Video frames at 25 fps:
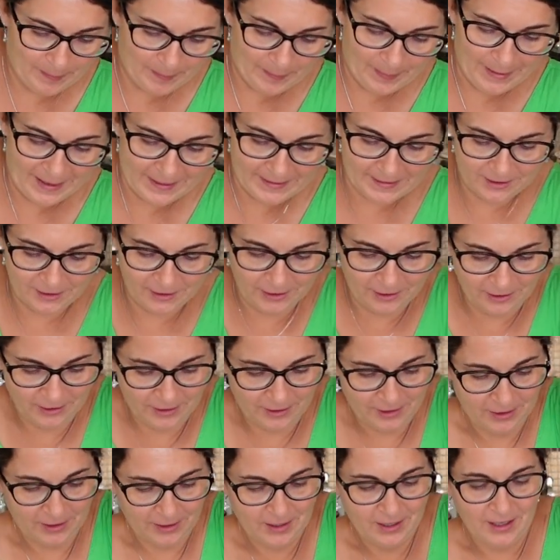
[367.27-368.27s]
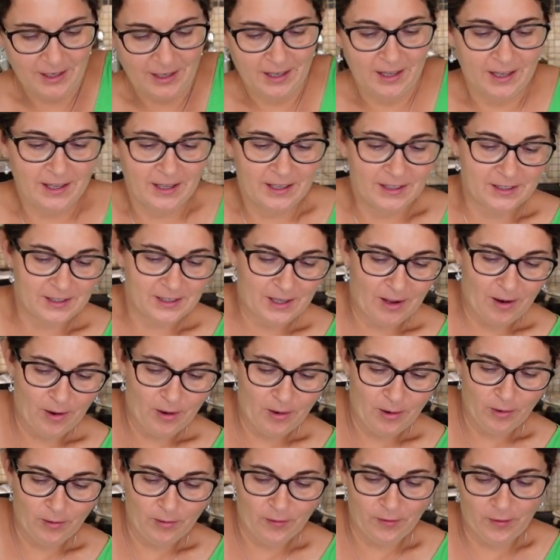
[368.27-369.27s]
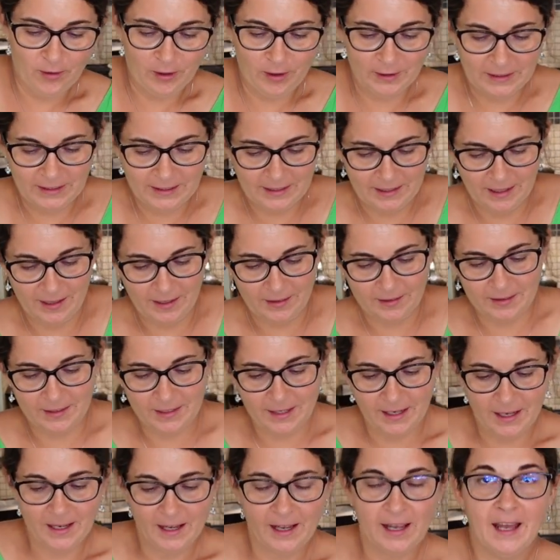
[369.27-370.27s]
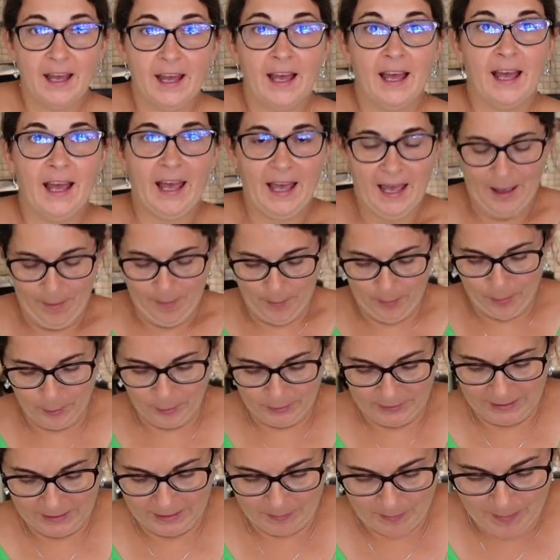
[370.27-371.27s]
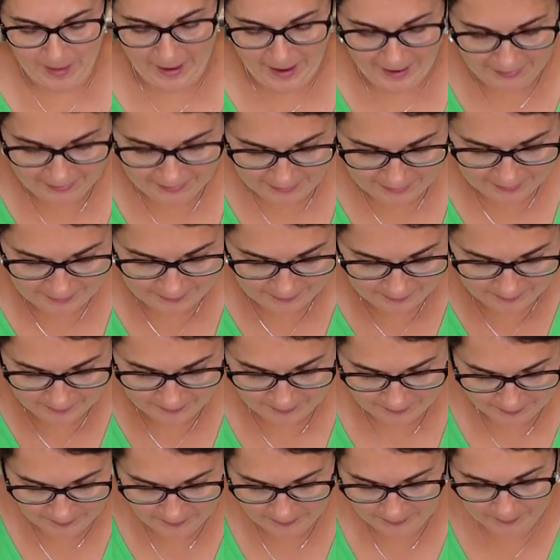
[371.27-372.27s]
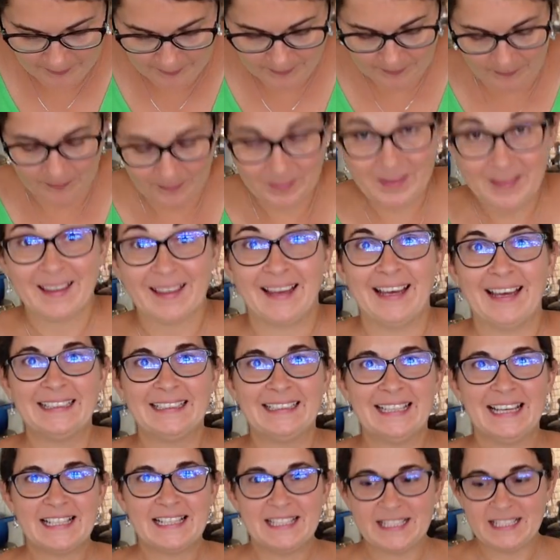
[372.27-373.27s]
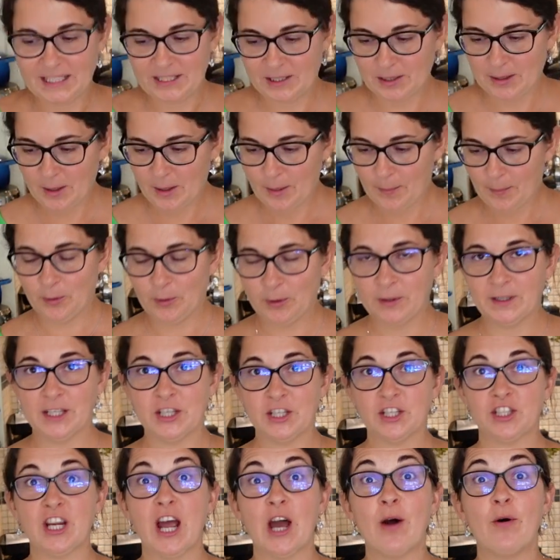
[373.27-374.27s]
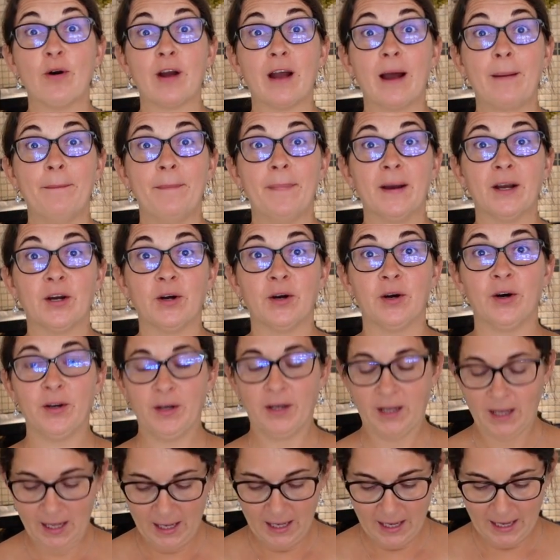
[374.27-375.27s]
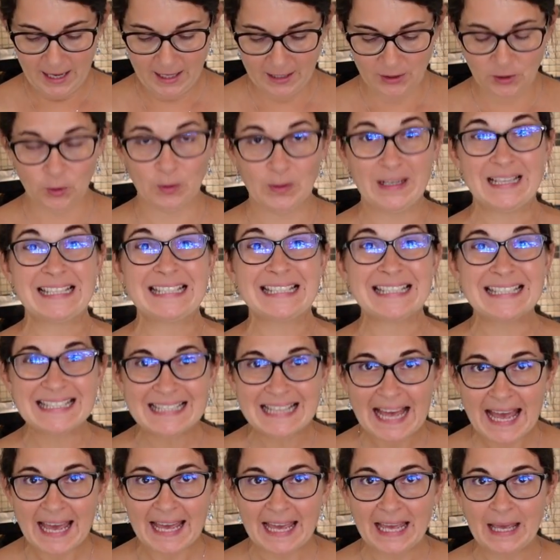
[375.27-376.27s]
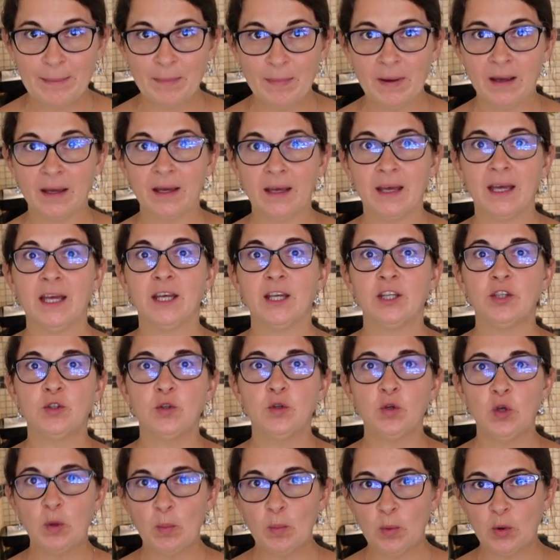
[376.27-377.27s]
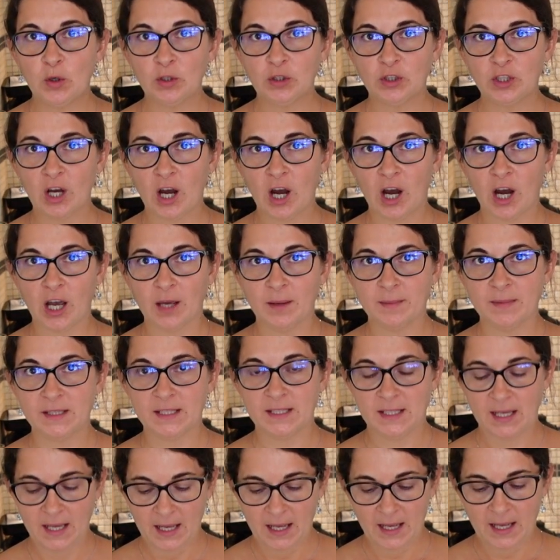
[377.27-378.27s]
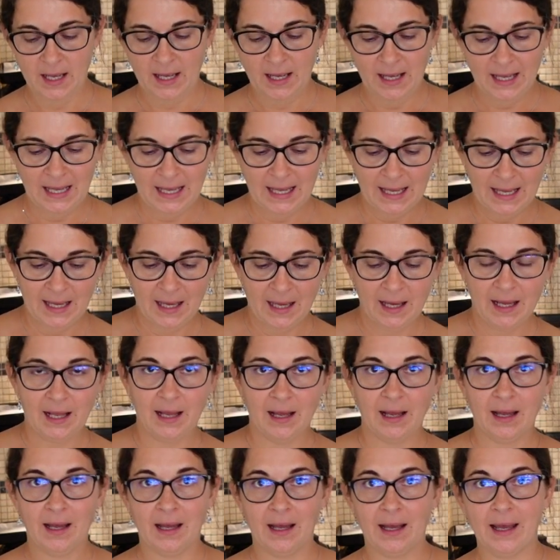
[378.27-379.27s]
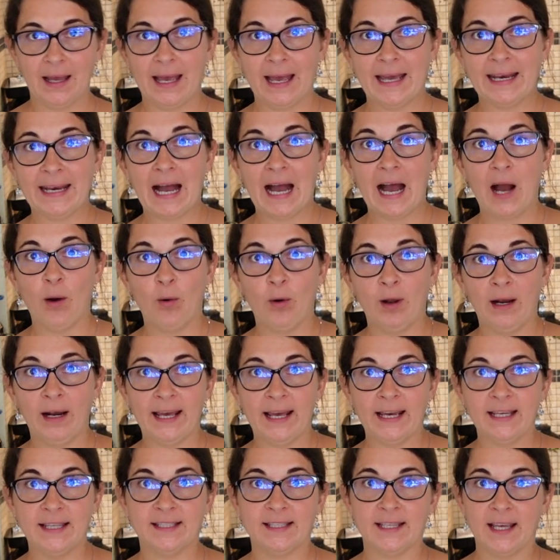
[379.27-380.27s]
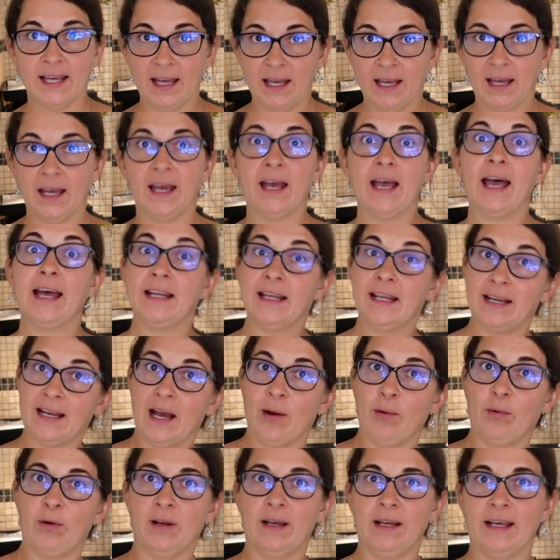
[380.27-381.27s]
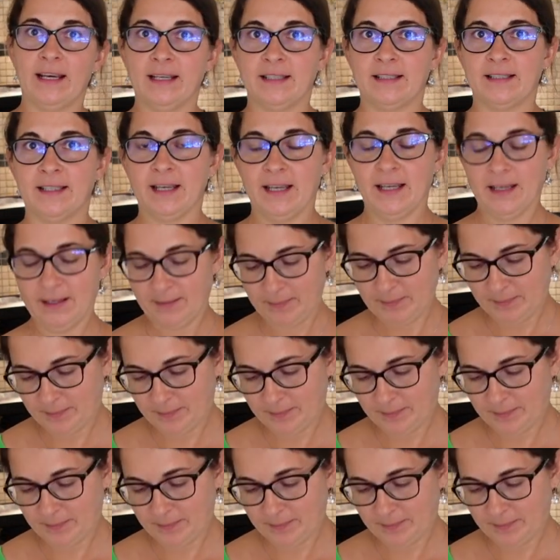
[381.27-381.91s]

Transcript: petal. So I'll fold it under and put it back, and that's it. Put the shower cup back on and do the same 2 more times, an hour later and an hour later.